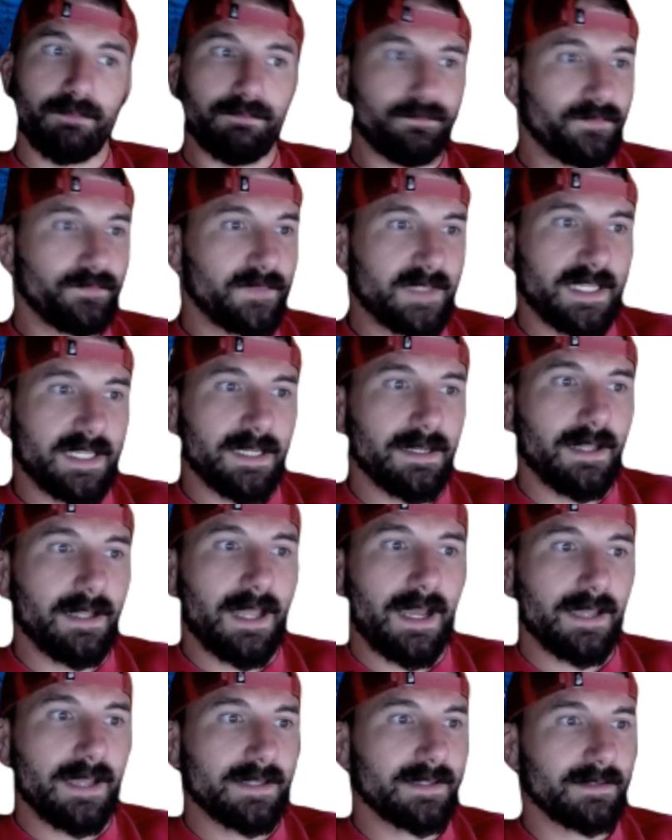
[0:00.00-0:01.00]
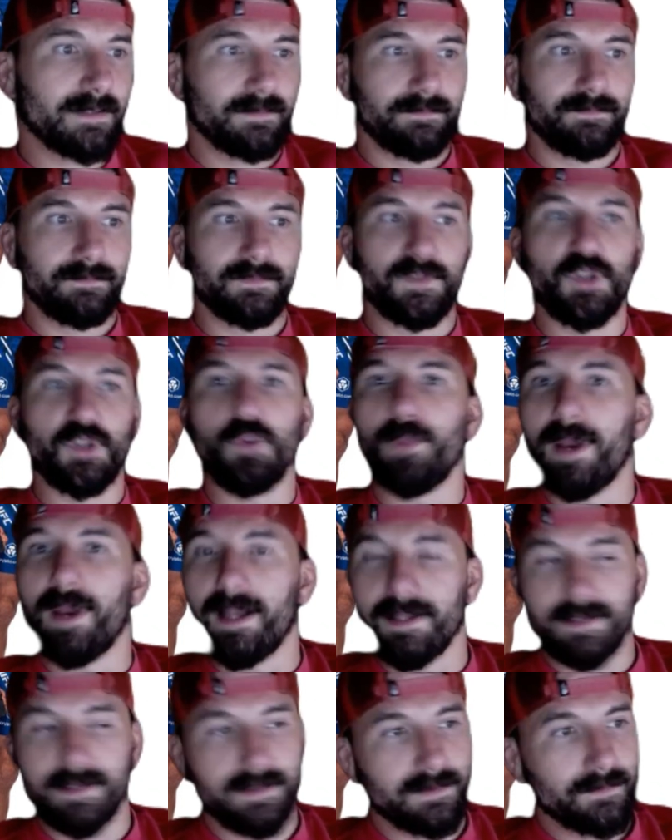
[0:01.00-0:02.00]
didn't last 2
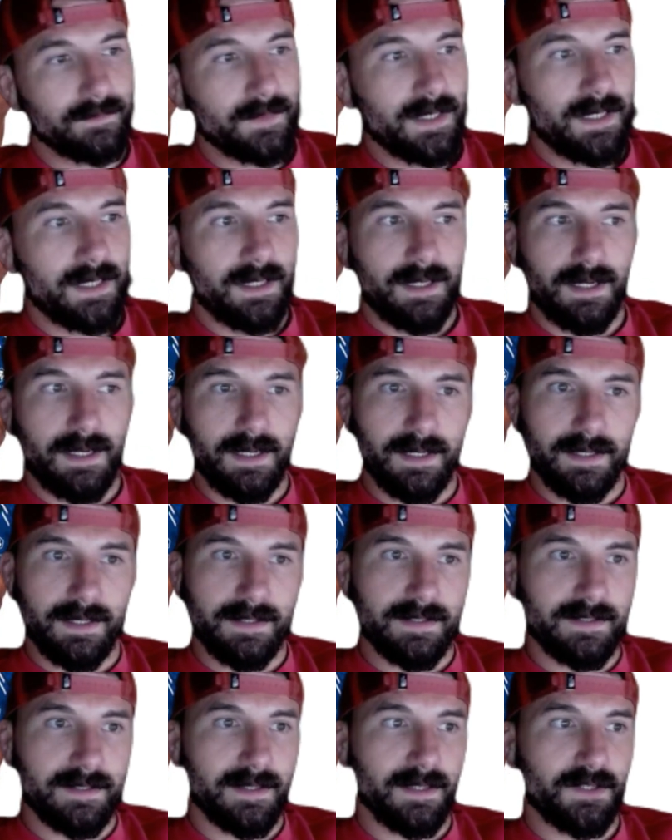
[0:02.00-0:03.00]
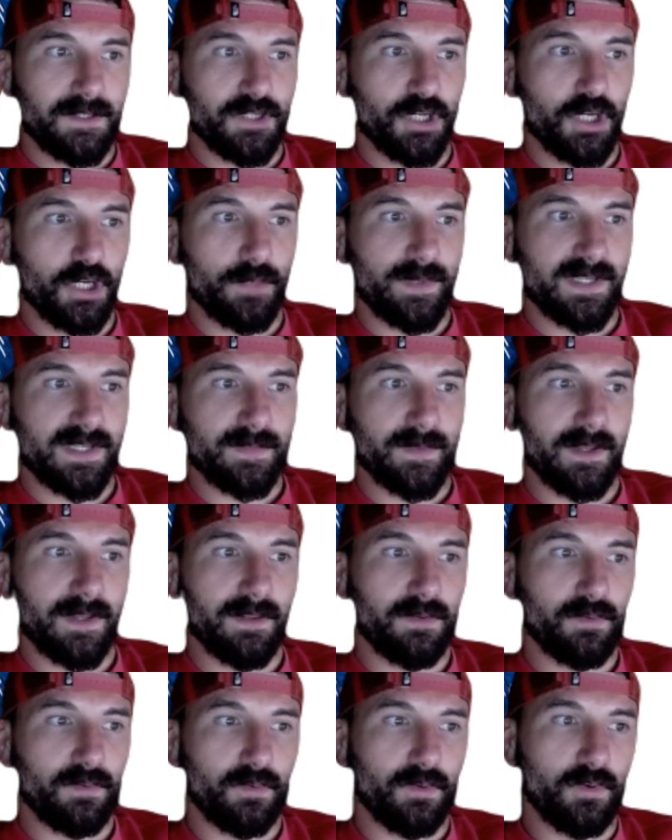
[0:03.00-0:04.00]
minutes against Jacobe Smith,
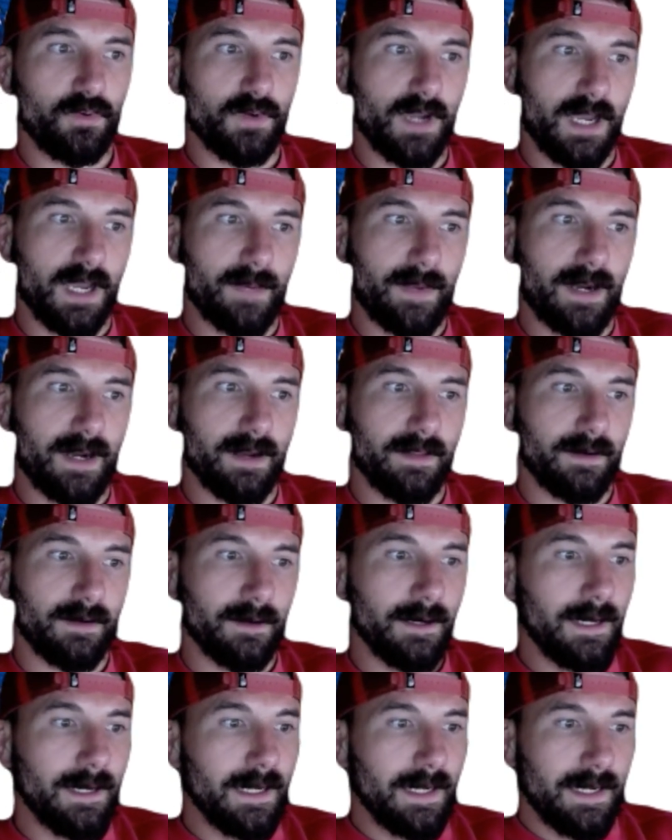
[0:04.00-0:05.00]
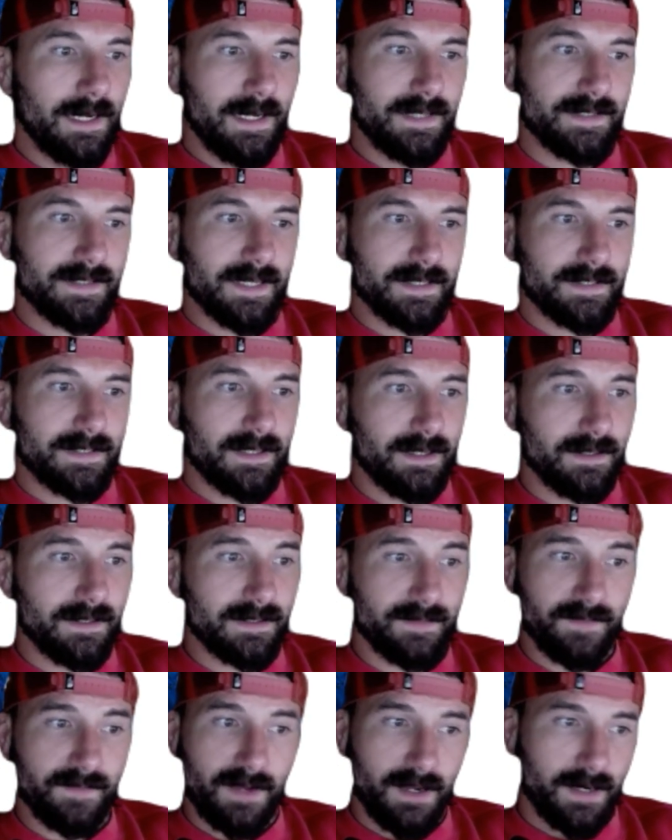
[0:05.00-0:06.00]
who got him out of there. He's got
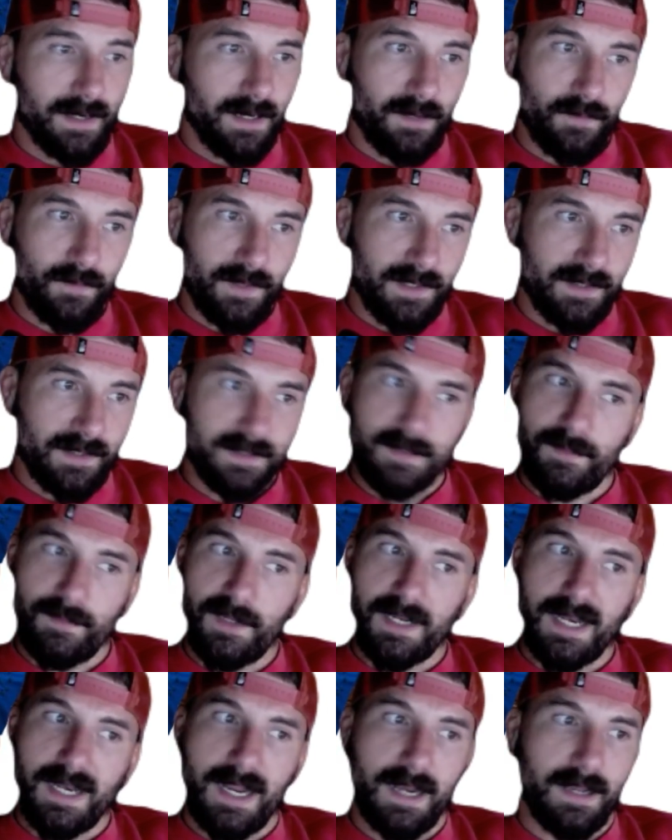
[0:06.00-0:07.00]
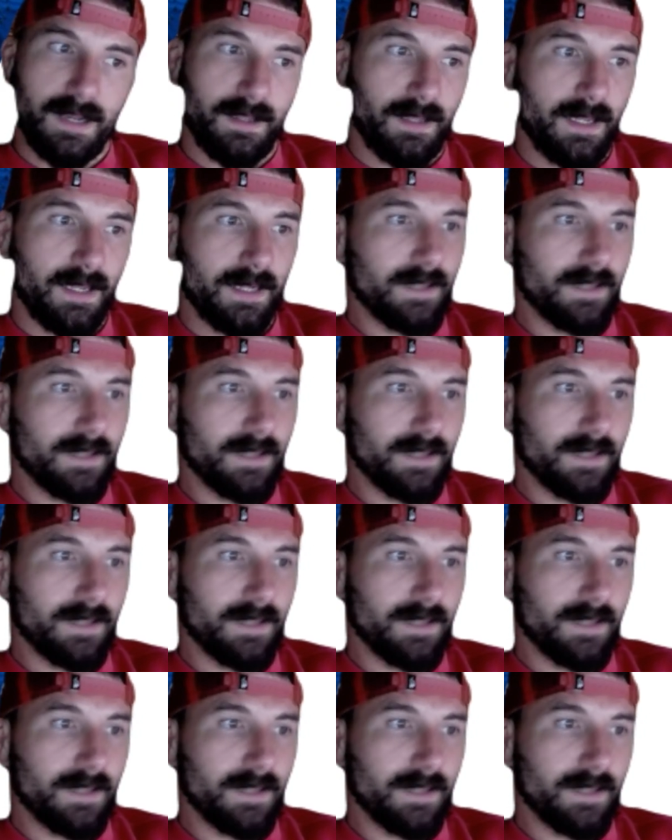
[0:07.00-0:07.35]
tons of knockout wins. I'm looking at it like